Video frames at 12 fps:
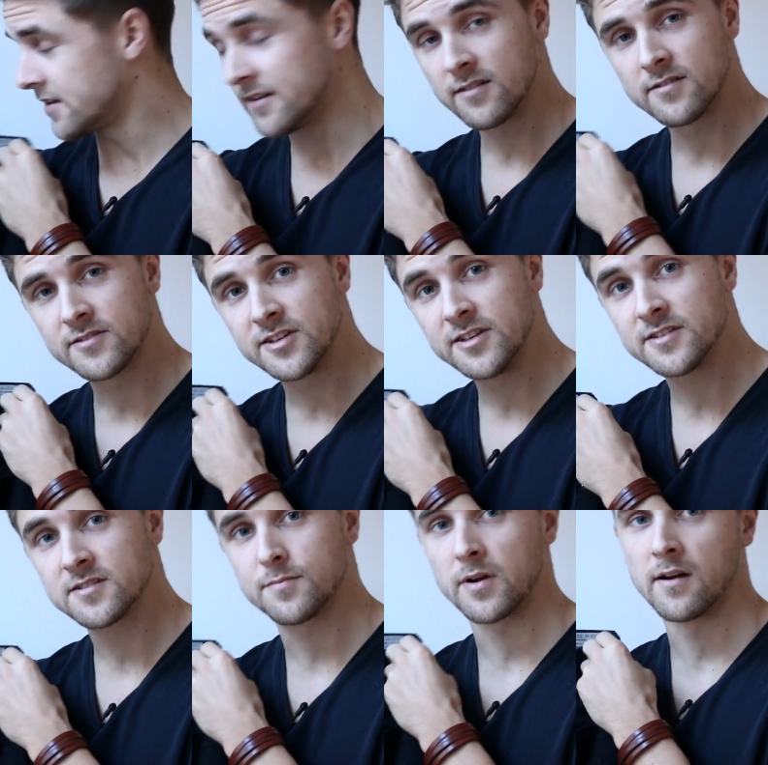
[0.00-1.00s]
Diesel
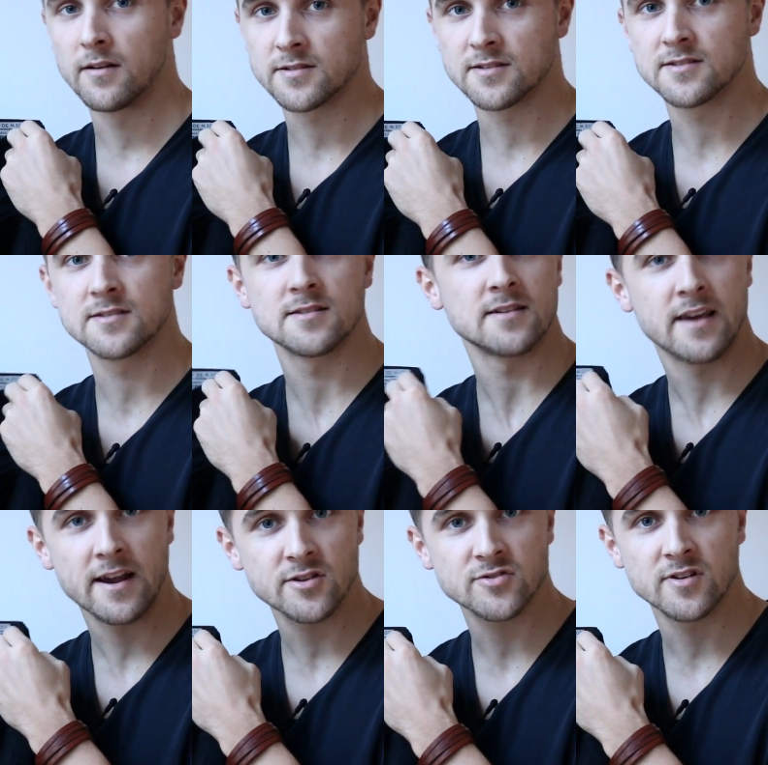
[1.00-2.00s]
jeans because it's
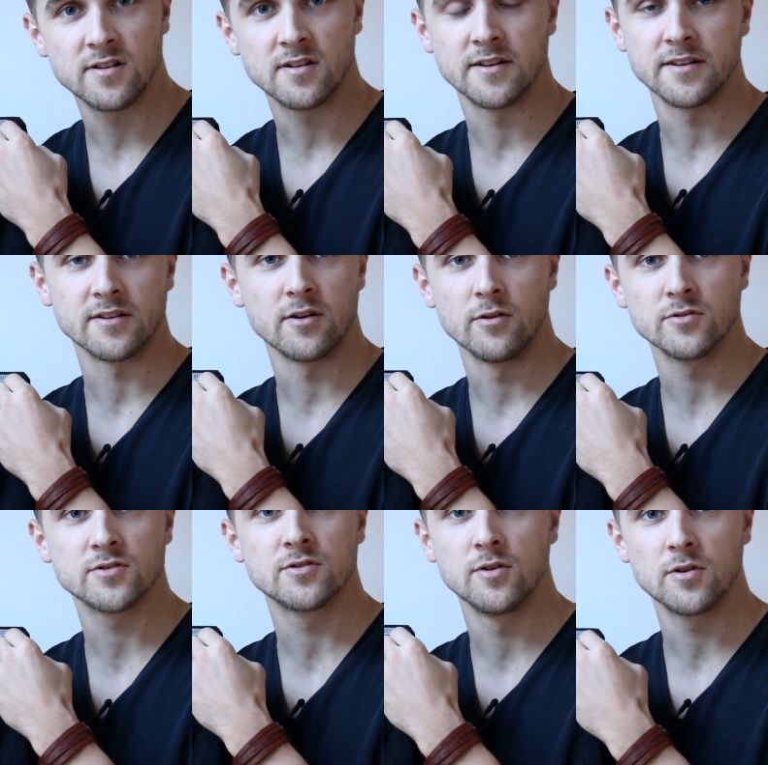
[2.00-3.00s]
casual and it
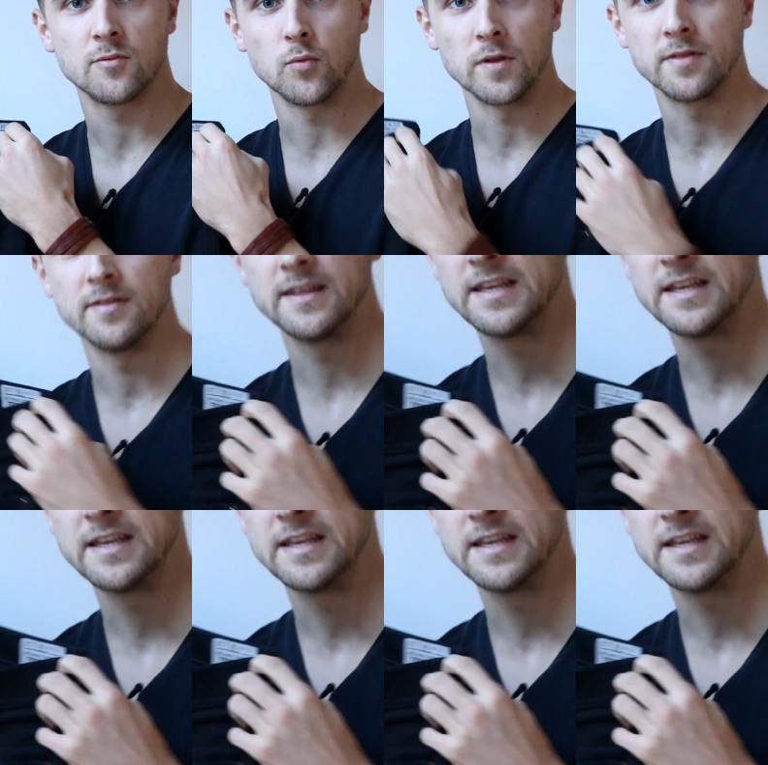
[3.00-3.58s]
goes good with